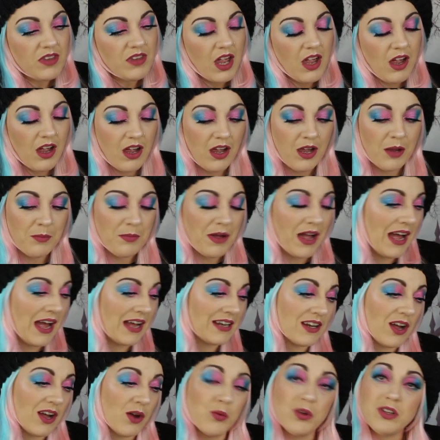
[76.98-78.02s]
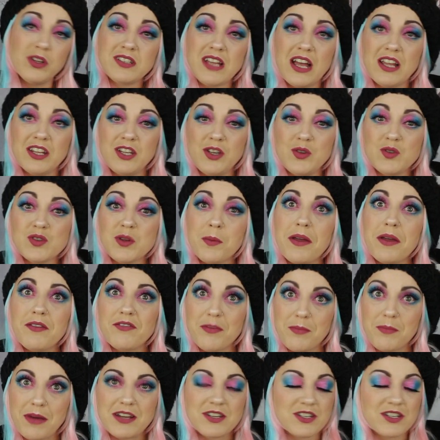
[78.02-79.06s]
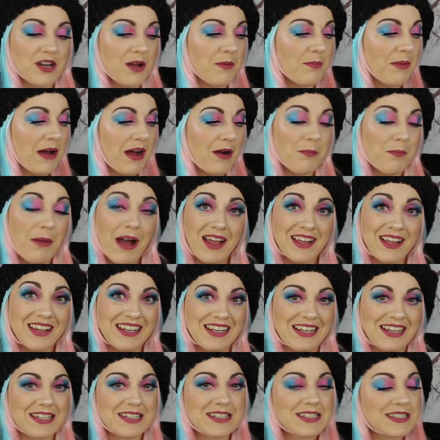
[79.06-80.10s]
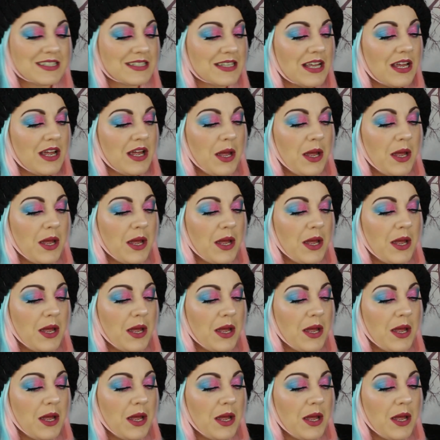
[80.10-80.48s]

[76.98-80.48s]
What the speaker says: And I will tell you some information about pangolins